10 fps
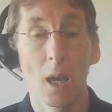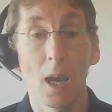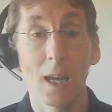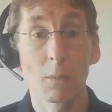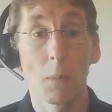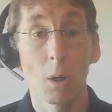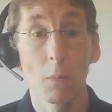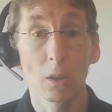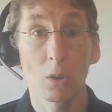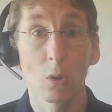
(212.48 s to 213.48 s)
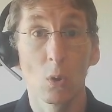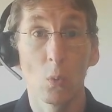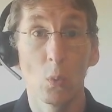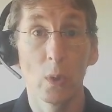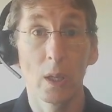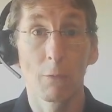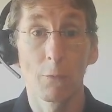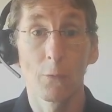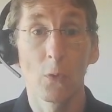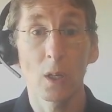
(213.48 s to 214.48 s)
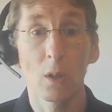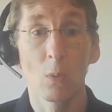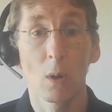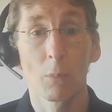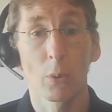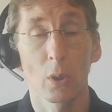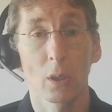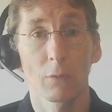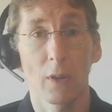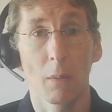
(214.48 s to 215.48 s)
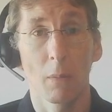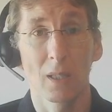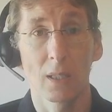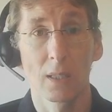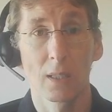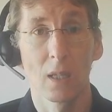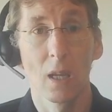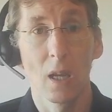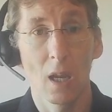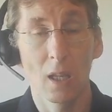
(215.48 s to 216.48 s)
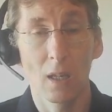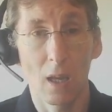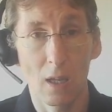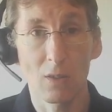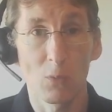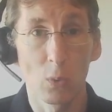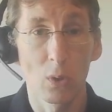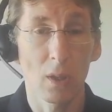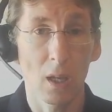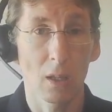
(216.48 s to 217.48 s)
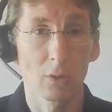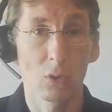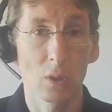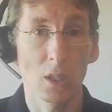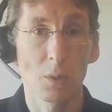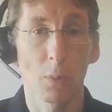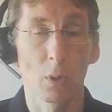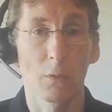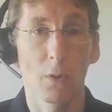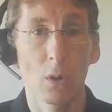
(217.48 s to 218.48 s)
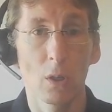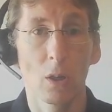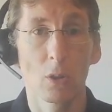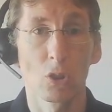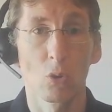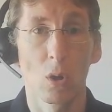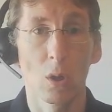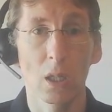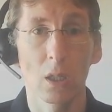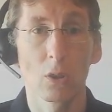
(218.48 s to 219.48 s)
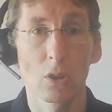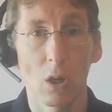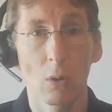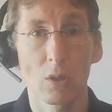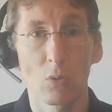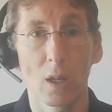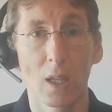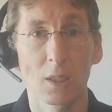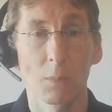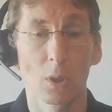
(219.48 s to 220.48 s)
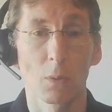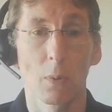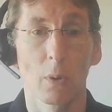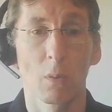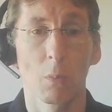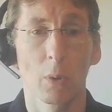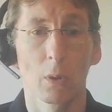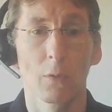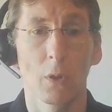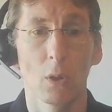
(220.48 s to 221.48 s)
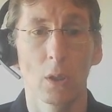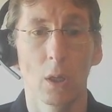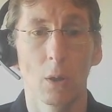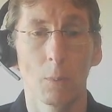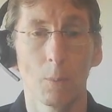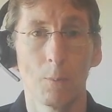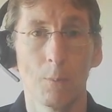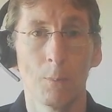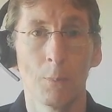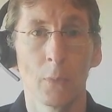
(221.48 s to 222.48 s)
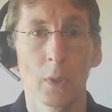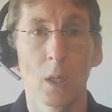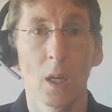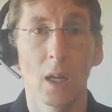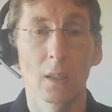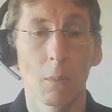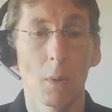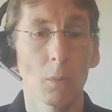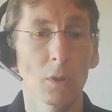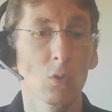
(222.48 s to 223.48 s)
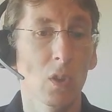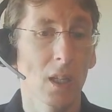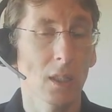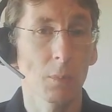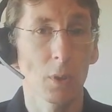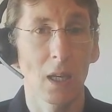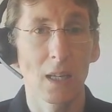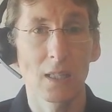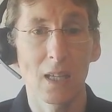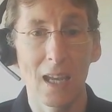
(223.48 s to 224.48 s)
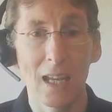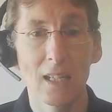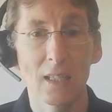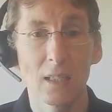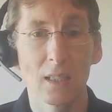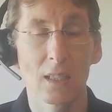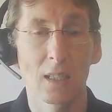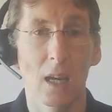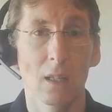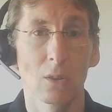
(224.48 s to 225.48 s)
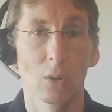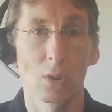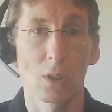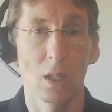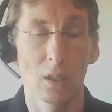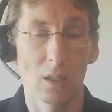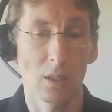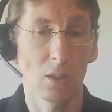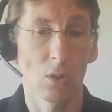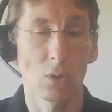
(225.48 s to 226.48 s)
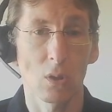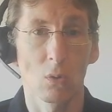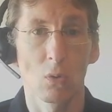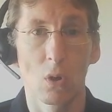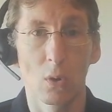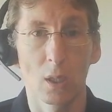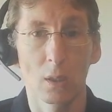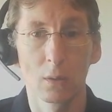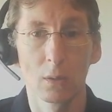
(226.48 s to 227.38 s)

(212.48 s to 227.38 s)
At the moment, we have 41 product families, and as Würth Elektronik's portfolio is growing, so is REDEXPERT's portfolio. At the moment, REDEXPERT has 18 design tools, and this is also growing.